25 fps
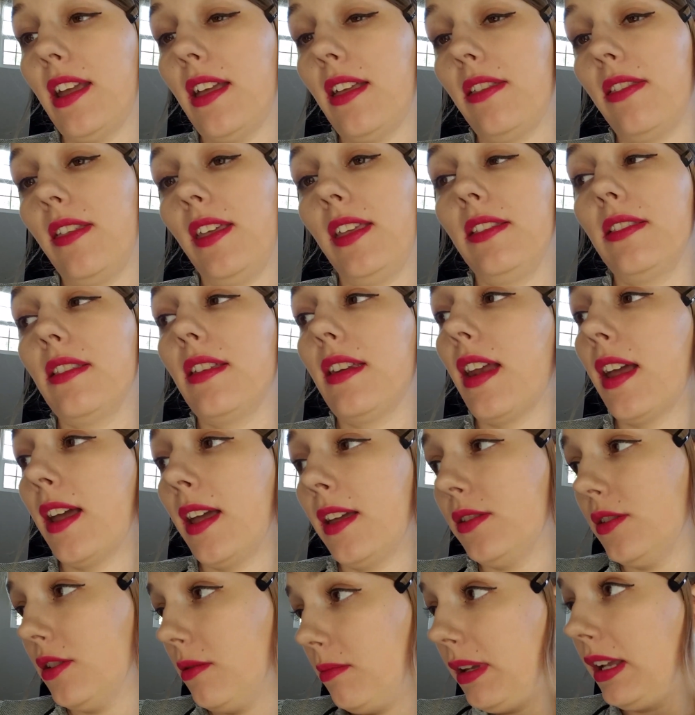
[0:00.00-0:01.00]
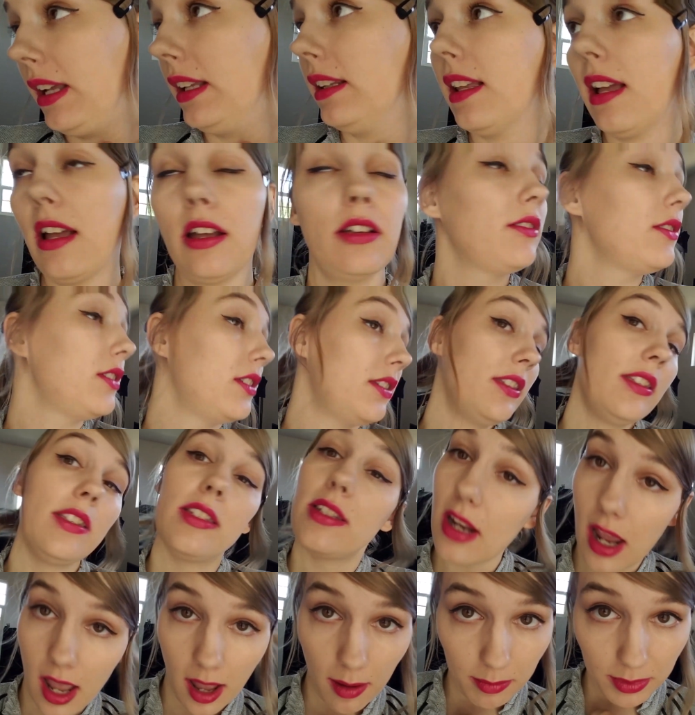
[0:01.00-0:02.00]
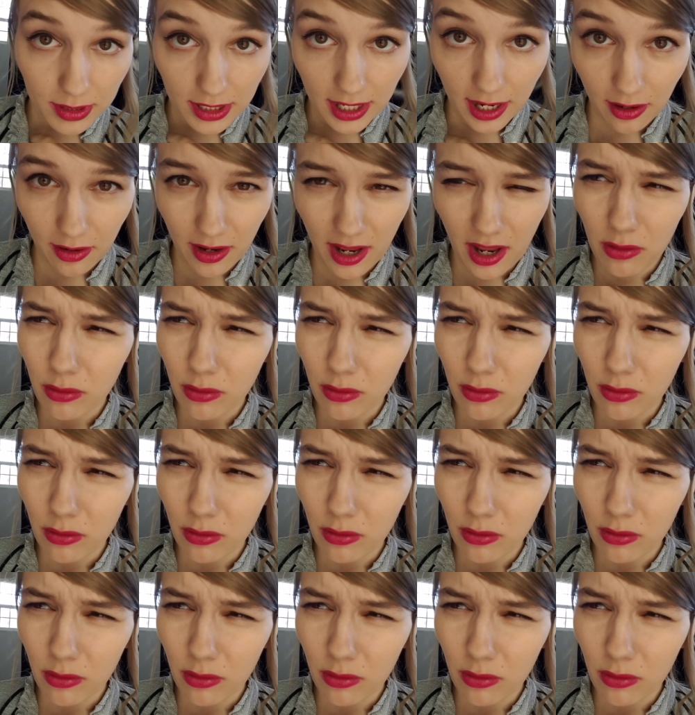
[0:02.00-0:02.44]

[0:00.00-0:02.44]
I think that I should be allowed to stop now.